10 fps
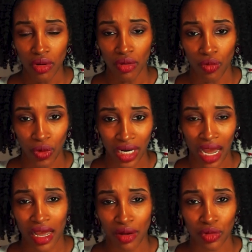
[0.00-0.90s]
when
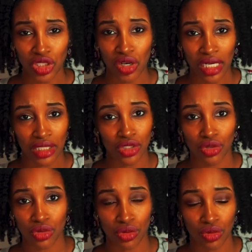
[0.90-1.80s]
I was trying
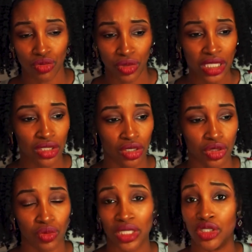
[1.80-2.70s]
to
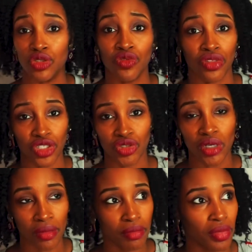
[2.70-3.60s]
research what to do for the
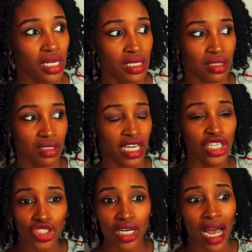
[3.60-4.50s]
trip, because
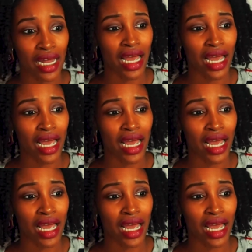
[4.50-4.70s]
Get Your Guide